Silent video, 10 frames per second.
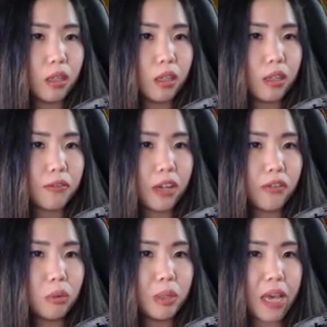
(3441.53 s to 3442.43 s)
If there
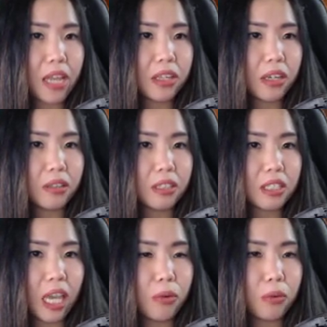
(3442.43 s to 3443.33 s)
will be magic on this
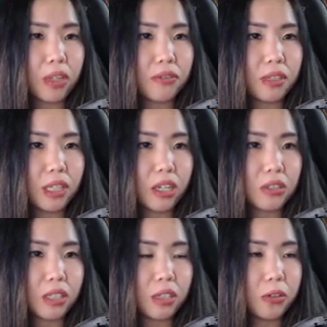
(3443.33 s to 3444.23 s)
game, I will definitely
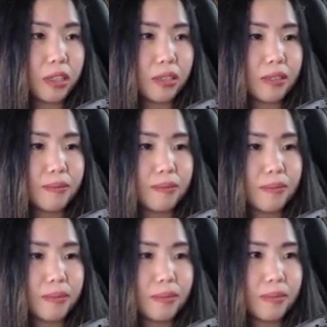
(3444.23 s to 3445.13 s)
consider it.
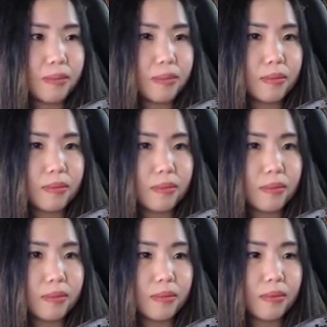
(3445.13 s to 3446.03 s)
Hey guys, did you
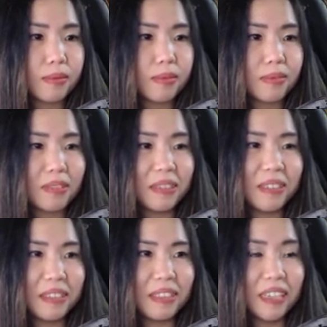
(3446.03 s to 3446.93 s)
see? I found
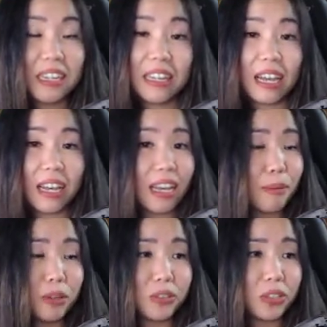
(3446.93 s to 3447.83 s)
money. I'm
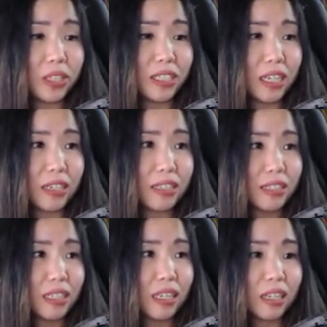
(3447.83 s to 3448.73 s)
not sure.
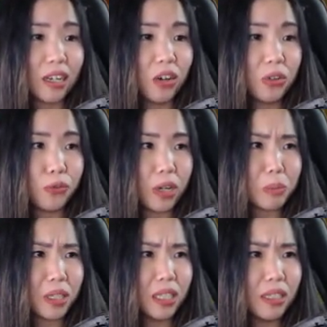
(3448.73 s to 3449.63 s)
Oh, you found
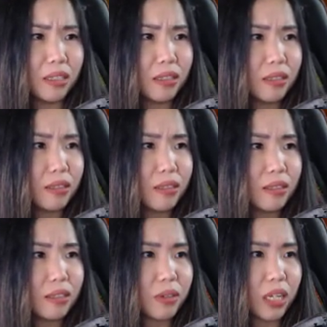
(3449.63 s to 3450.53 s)
money? Yeah.
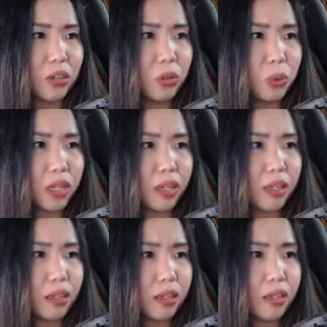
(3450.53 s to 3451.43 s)
Can you do it? I
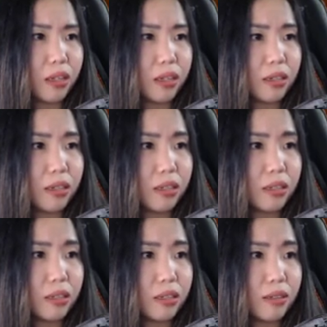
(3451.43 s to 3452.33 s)
don't know, maybe
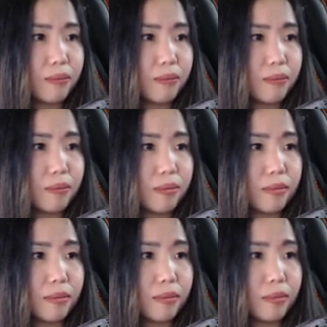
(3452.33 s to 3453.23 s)
I can spend it on
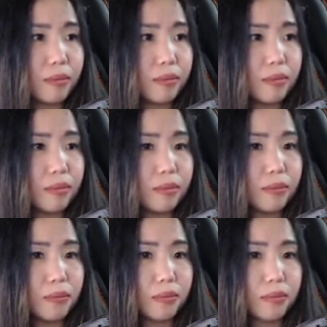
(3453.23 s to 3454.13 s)
something. I
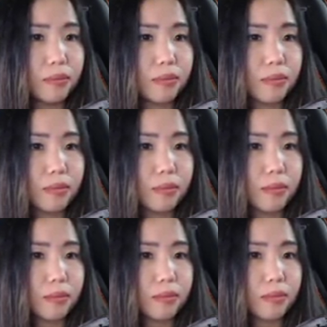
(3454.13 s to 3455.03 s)

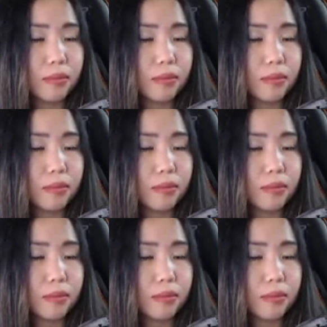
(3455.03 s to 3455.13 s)
can spend it